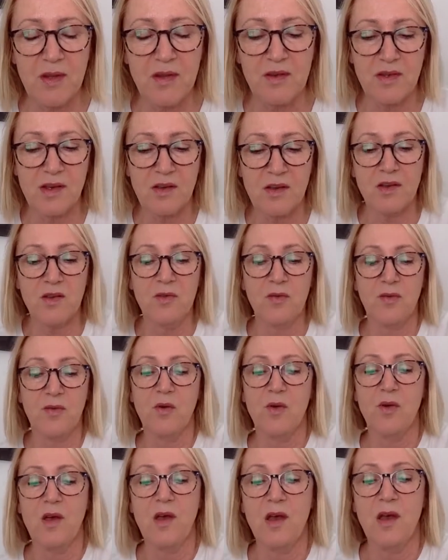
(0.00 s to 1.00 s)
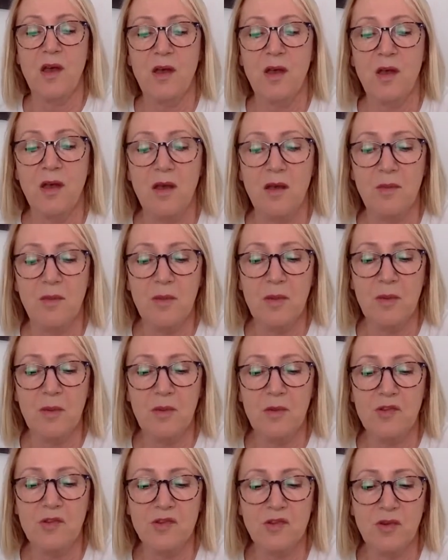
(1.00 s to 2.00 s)
I thank you for people
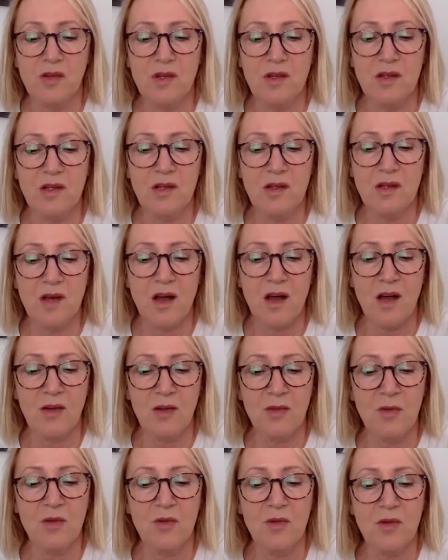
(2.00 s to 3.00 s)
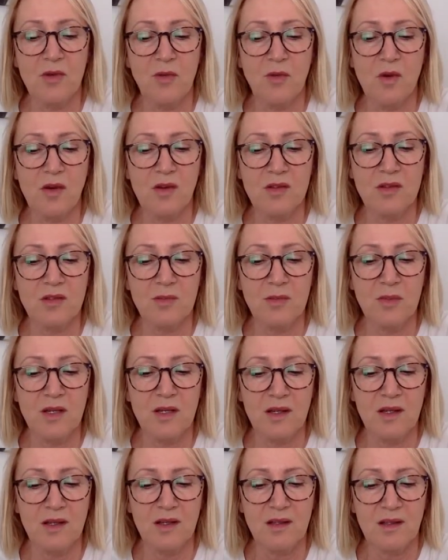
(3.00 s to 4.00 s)
who joined in Ellery
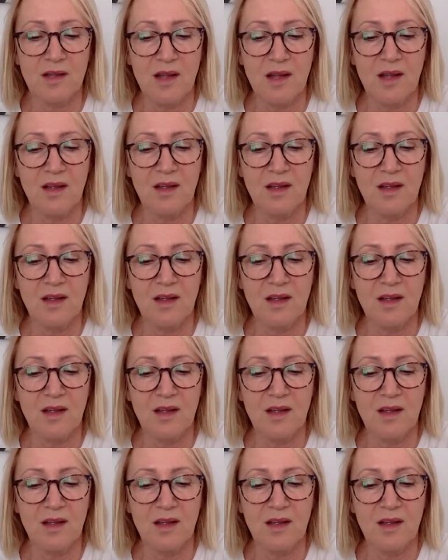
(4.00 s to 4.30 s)
Waltman,